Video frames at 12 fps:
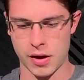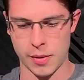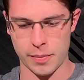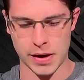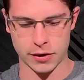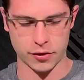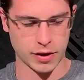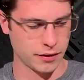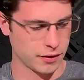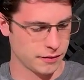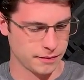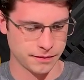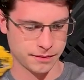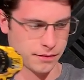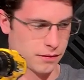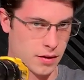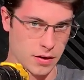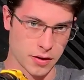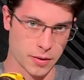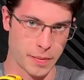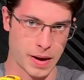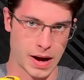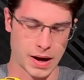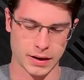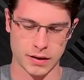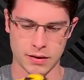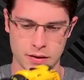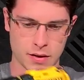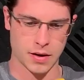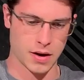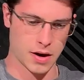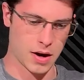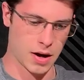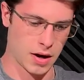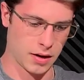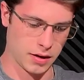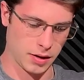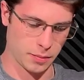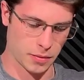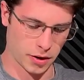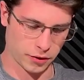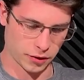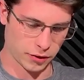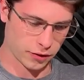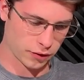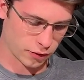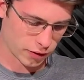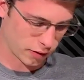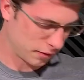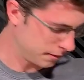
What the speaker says: impact driver, the bag, and the brushless drill.